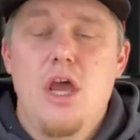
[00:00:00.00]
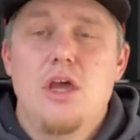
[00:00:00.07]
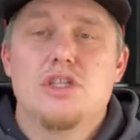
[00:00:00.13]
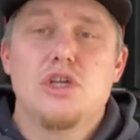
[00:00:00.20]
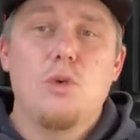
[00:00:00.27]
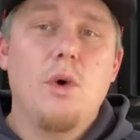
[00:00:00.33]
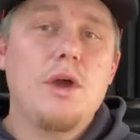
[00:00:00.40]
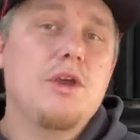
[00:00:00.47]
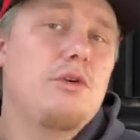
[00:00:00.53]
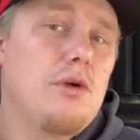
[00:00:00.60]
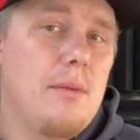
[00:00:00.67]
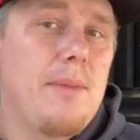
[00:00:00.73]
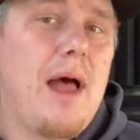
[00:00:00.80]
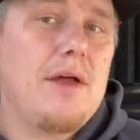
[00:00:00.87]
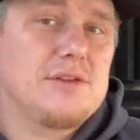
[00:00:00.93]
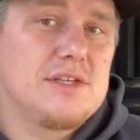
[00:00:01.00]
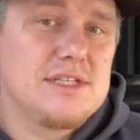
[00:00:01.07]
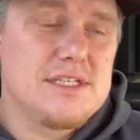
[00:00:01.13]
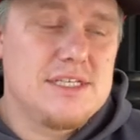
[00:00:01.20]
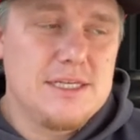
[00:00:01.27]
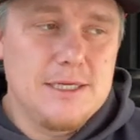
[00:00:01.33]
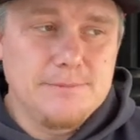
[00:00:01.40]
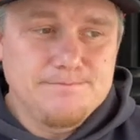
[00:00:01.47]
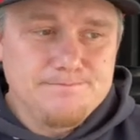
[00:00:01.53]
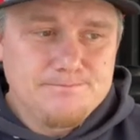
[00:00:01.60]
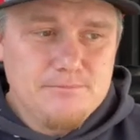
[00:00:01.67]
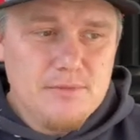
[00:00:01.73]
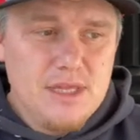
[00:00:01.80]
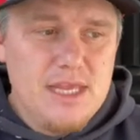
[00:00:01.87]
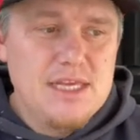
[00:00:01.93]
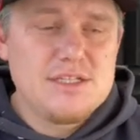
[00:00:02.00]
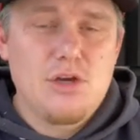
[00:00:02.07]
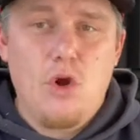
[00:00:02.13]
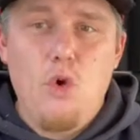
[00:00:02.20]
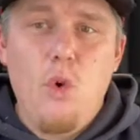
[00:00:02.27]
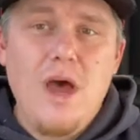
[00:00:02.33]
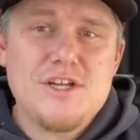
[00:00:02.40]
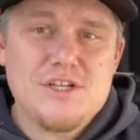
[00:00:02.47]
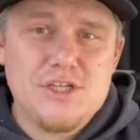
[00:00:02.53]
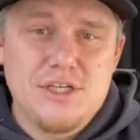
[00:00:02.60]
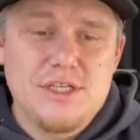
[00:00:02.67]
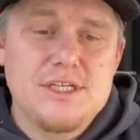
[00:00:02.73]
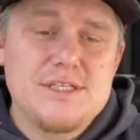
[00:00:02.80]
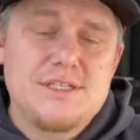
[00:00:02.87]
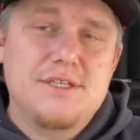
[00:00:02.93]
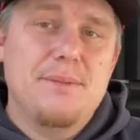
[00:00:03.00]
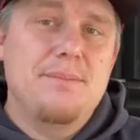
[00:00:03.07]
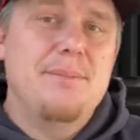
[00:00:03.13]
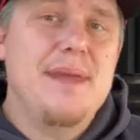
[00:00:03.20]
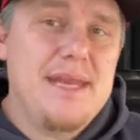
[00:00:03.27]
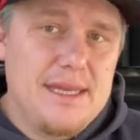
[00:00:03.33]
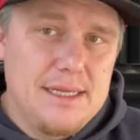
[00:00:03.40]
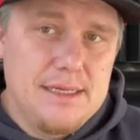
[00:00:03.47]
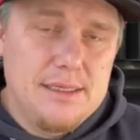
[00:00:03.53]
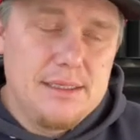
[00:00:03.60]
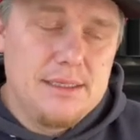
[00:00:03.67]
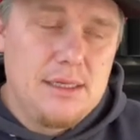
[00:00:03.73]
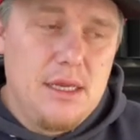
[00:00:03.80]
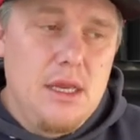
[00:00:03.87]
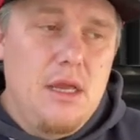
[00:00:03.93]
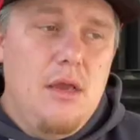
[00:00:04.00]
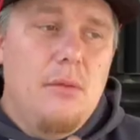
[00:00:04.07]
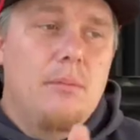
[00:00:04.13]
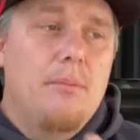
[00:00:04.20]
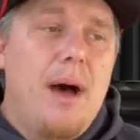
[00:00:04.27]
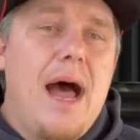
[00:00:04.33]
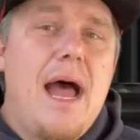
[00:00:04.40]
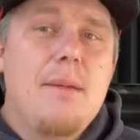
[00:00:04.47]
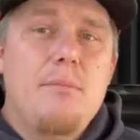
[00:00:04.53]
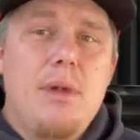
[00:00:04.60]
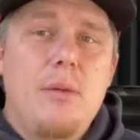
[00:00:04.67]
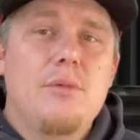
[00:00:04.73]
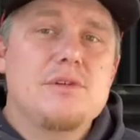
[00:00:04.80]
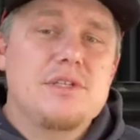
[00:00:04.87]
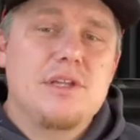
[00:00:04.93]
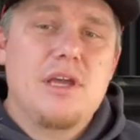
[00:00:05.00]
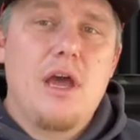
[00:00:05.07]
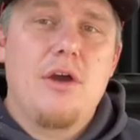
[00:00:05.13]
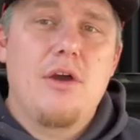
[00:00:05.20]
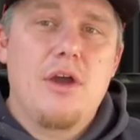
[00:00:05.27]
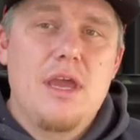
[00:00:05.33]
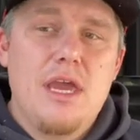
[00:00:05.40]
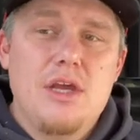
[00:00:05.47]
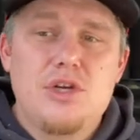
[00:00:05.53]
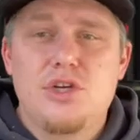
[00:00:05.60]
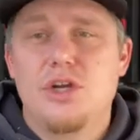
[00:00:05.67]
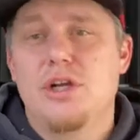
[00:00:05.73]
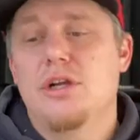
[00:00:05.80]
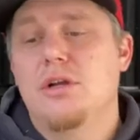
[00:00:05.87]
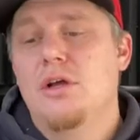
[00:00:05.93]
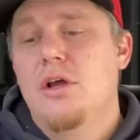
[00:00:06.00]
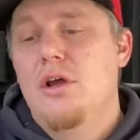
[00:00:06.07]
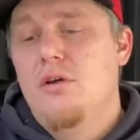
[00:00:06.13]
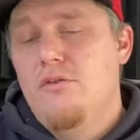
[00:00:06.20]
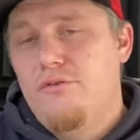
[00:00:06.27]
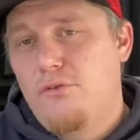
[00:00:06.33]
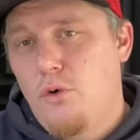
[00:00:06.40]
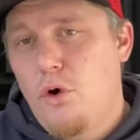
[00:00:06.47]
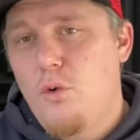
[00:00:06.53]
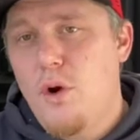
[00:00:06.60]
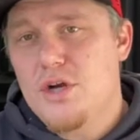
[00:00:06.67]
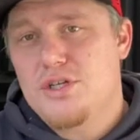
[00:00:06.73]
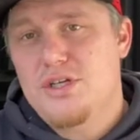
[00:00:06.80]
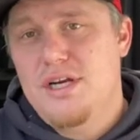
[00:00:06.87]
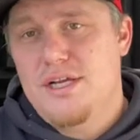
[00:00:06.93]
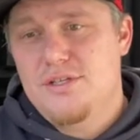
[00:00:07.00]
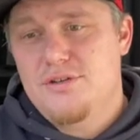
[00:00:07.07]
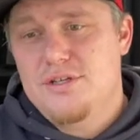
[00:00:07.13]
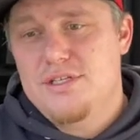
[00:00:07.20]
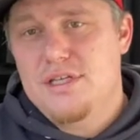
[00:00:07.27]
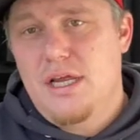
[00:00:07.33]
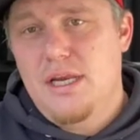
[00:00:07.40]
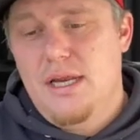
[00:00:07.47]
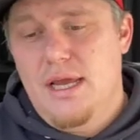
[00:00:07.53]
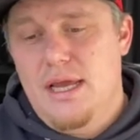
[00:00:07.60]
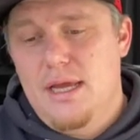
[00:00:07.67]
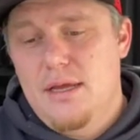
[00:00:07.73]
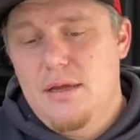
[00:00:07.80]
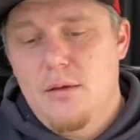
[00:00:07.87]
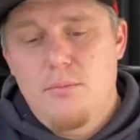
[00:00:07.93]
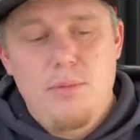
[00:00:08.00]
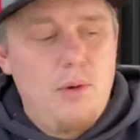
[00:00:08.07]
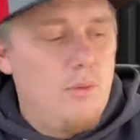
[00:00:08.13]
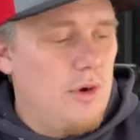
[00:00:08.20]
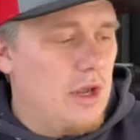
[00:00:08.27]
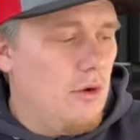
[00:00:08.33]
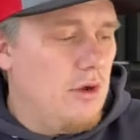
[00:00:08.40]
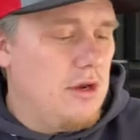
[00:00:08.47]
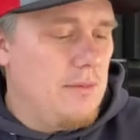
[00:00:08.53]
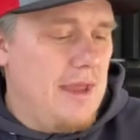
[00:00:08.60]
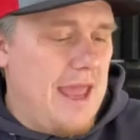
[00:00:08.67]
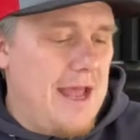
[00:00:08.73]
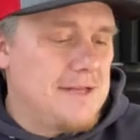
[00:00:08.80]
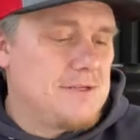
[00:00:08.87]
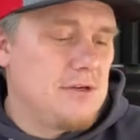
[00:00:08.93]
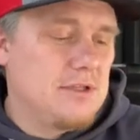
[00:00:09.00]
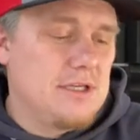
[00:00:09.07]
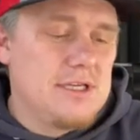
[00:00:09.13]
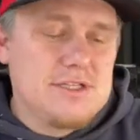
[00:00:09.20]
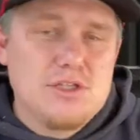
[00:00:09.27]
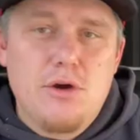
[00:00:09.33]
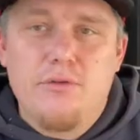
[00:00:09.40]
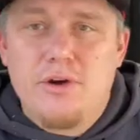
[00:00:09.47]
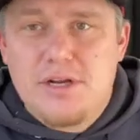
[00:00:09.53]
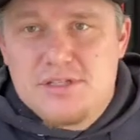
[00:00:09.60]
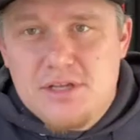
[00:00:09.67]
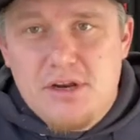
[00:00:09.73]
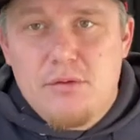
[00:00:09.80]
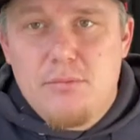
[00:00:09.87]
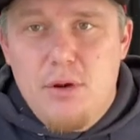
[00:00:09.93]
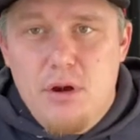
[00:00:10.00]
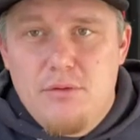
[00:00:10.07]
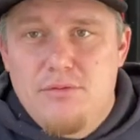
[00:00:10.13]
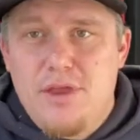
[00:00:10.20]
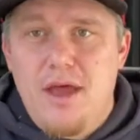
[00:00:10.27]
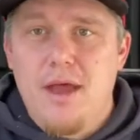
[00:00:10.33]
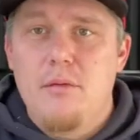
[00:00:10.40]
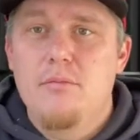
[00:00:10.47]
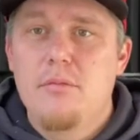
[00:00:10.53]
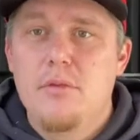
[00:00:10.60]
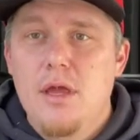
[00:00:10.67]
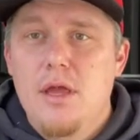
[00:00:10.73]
So what you are about to see is a question submitted by members of the congregation for question and answer Sunday, but we're going to be answering these over an extended period of time.